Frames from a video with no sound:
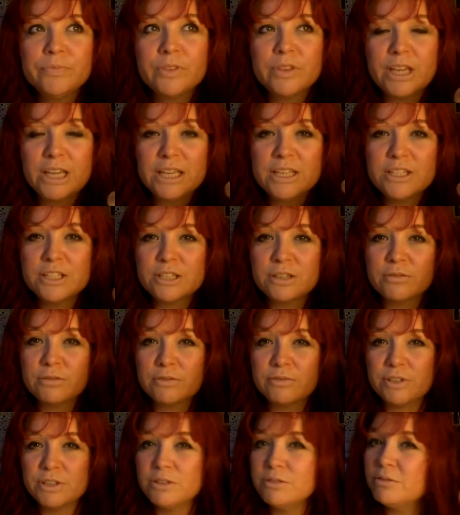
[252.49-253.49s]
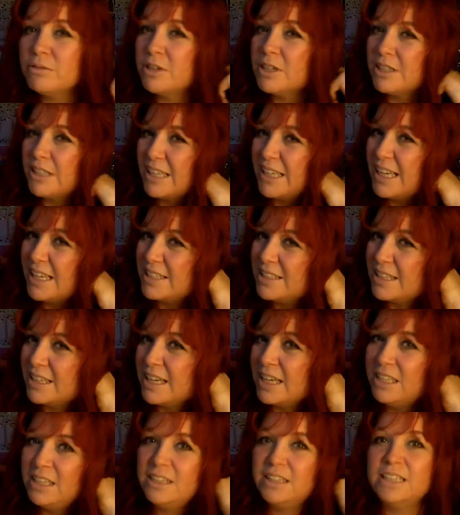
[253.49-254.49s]
things to review, because I guess they
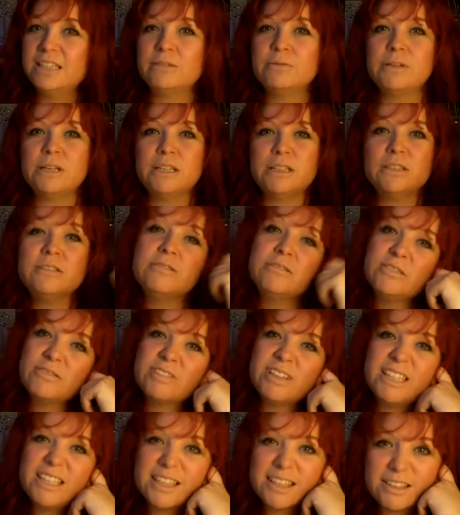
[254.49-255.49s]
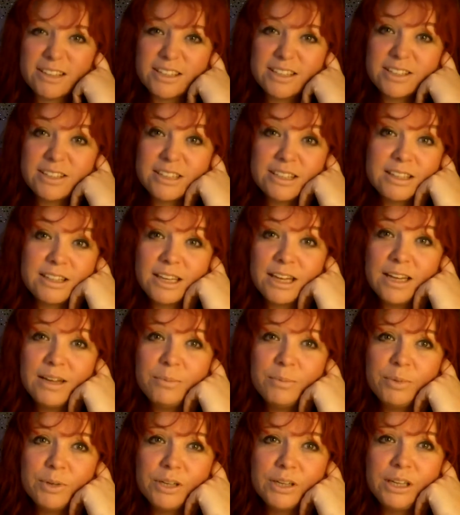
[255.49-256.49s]
kind of think, well, who's really going to see that?
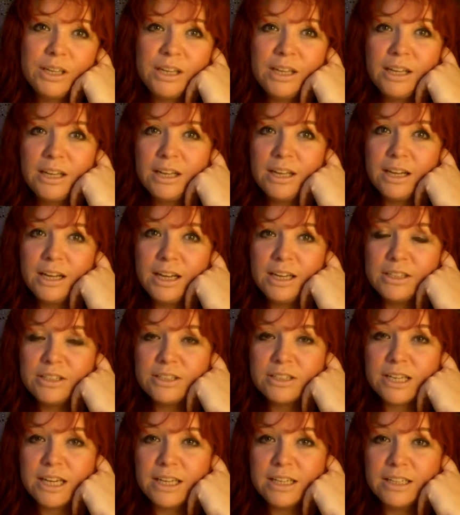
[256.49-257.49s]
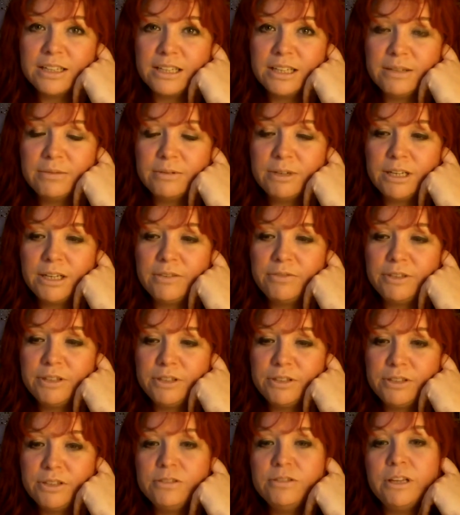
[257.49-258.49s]
But I just kind of think, well, if
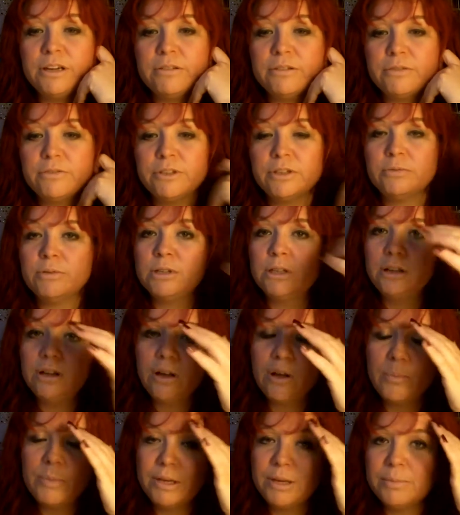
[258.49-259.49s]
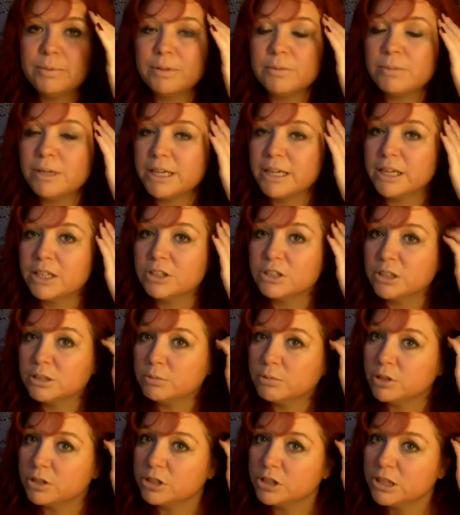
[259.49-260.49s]
you do that review, a lot of people might actually
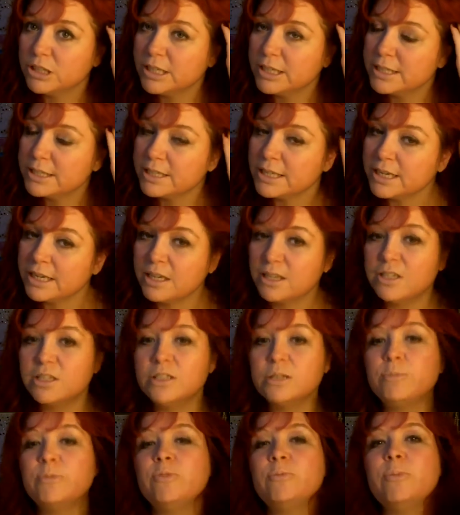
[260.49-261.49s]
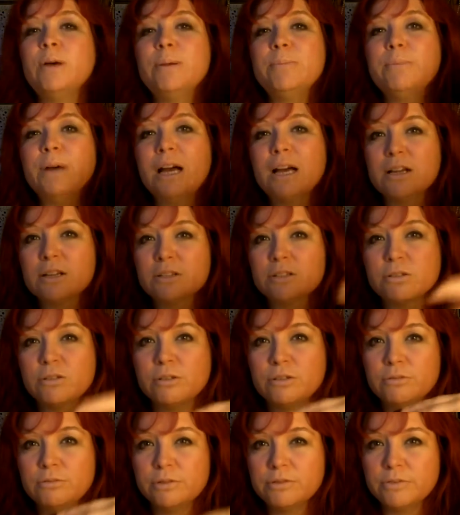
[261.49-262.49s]
watch it. It's like some of my MAC
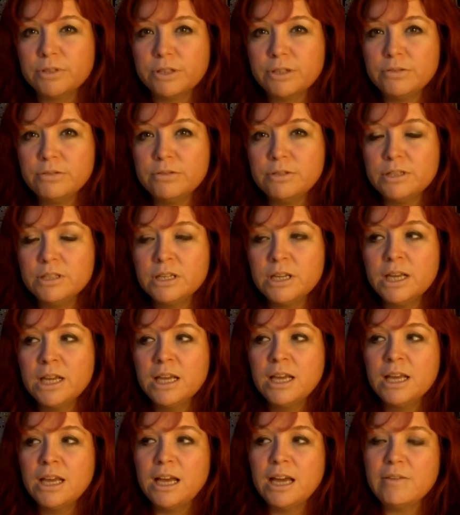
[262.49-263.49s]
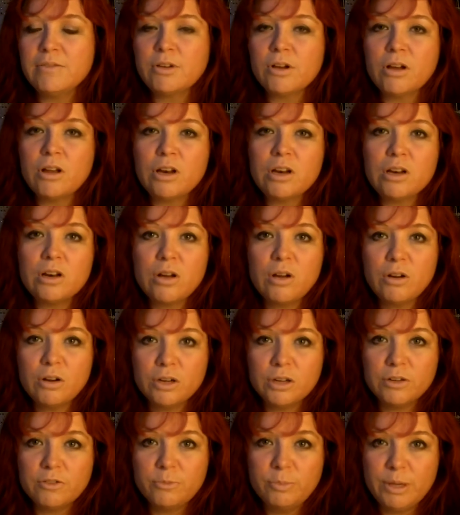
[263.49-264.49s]
sort of reviews. I've got a
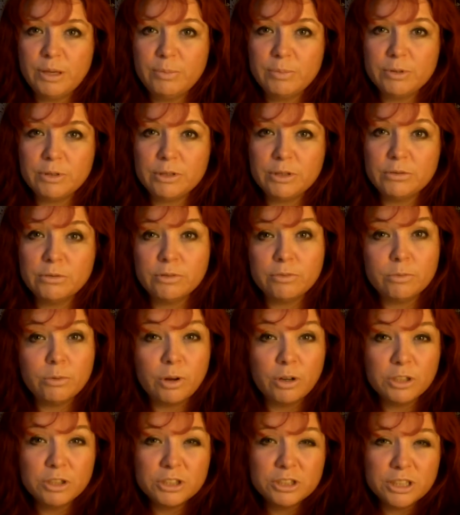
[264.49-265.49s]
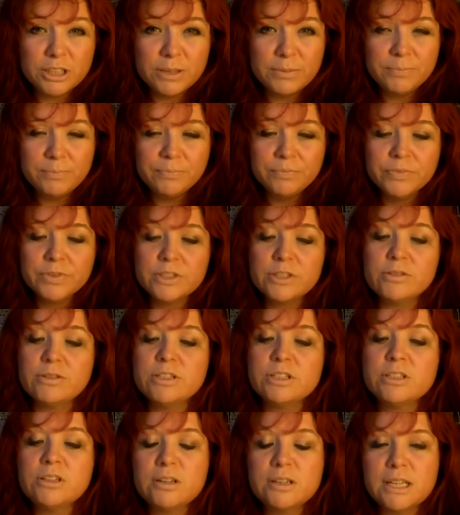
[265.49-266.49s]
lot of people who have watched it, so
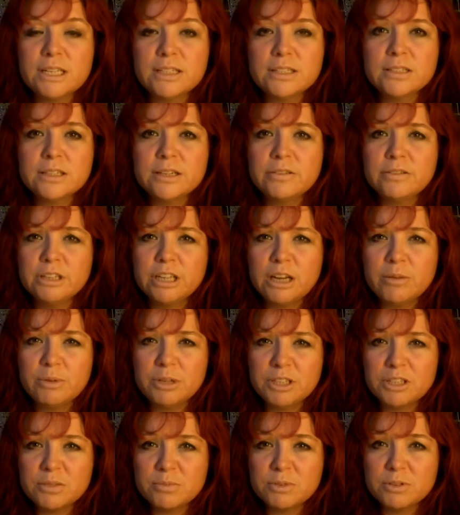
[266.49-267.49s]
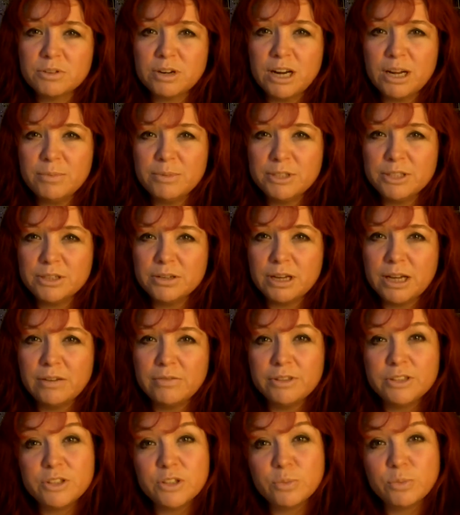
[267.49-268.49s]
it's not necessarily how many subscribers you have,
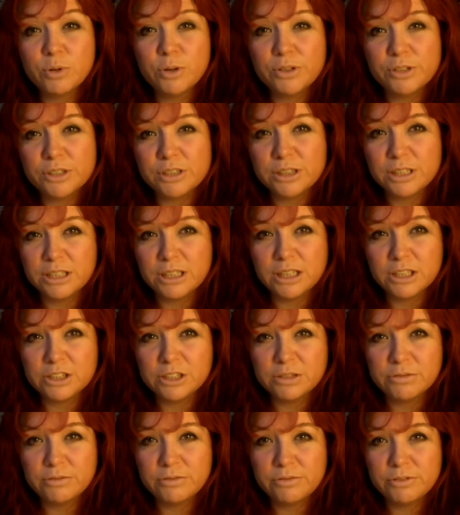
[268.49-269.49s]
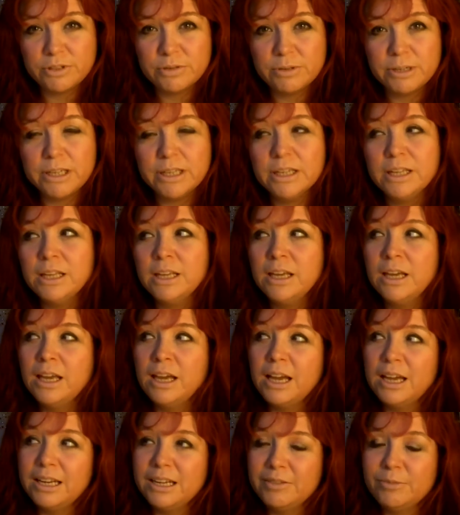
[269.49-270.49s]
it's the product that you're actually reviewing,
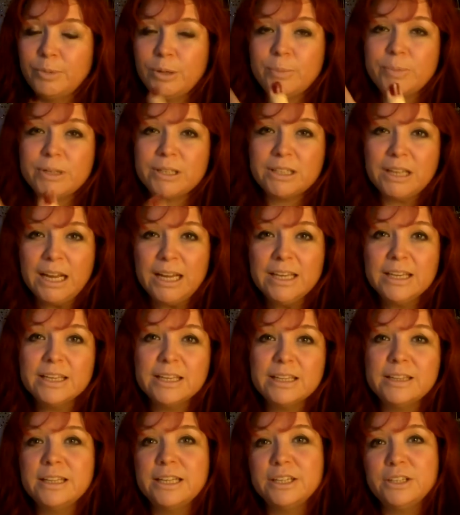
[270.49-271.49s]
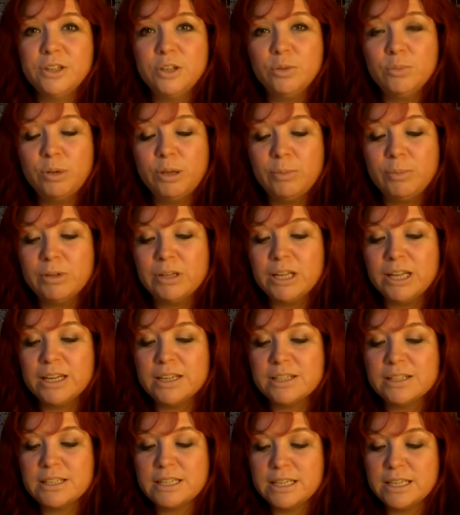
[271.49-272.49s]
and if people like it, then new people get
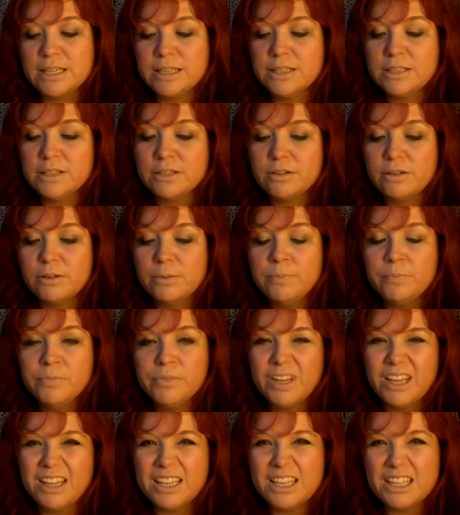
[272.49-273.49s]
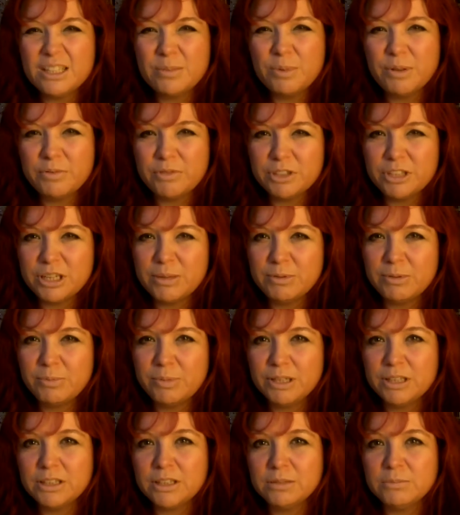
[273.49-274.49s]
to see it. So I think it's a bit of a shame that
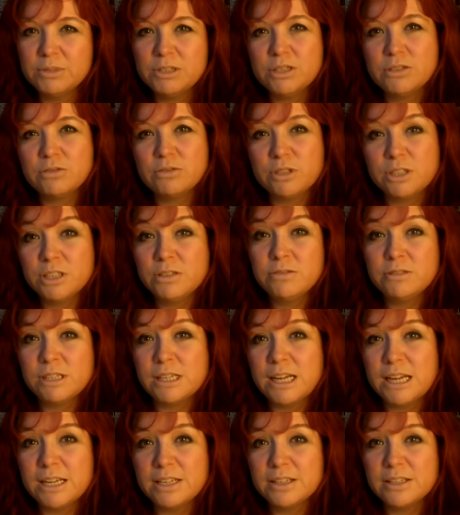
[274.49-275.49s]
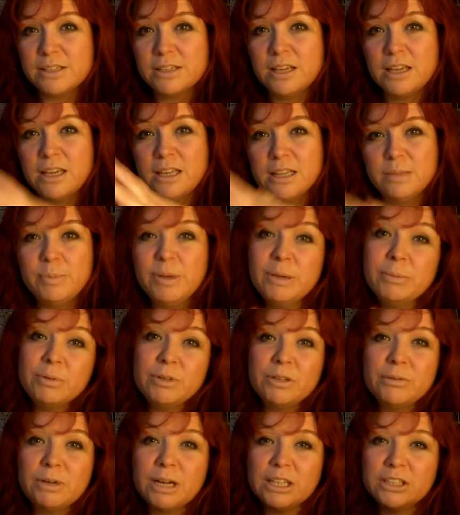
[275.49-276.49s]
bigger companies don't utilize the
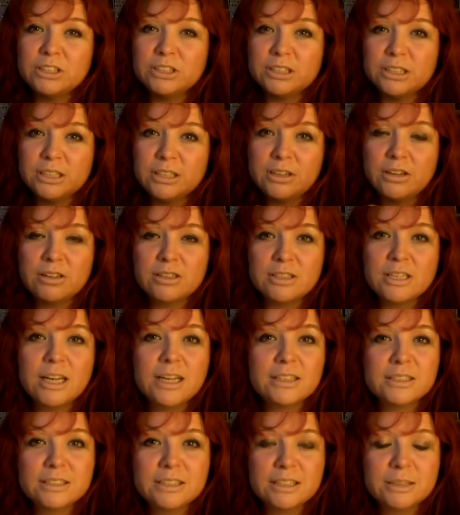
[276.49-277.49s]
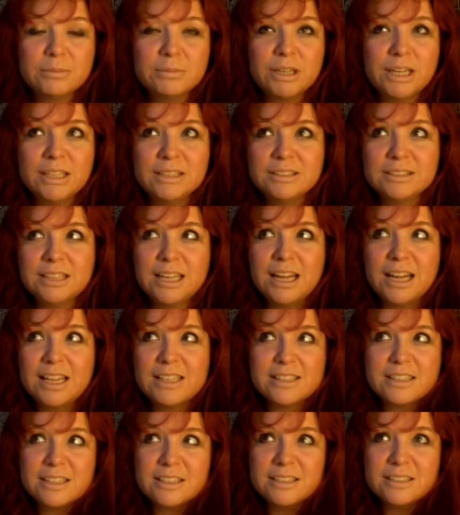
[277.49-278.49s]
people who are actually contacting them and
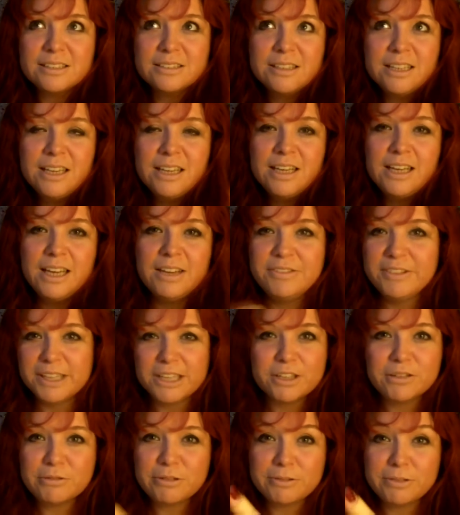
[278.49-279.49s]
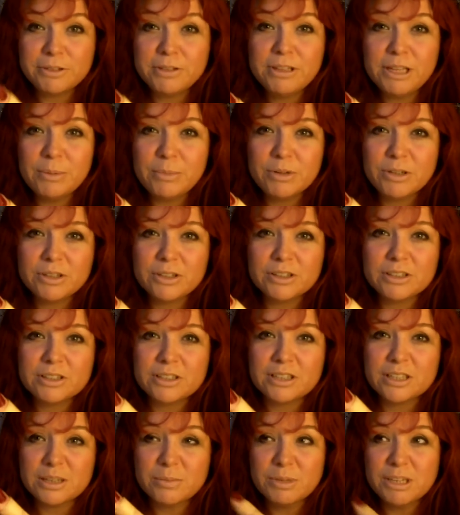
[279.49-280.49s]
asking if they could review their products,
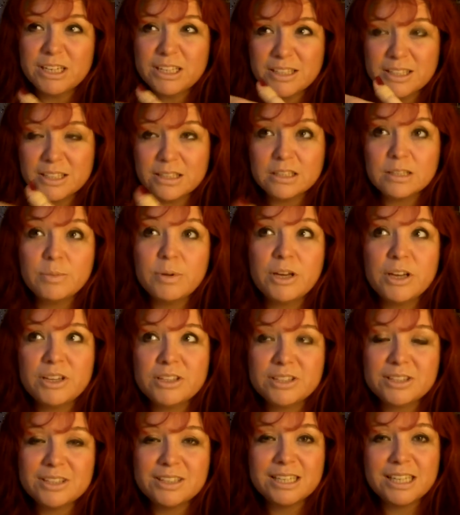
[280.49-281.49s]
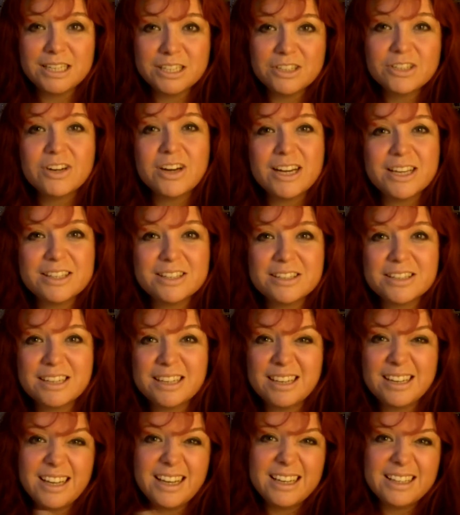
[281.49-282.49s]
because I mean, it's a person's interest,
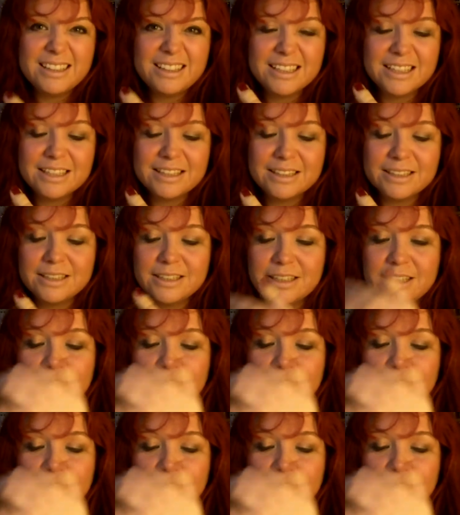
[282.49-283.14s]
and I think that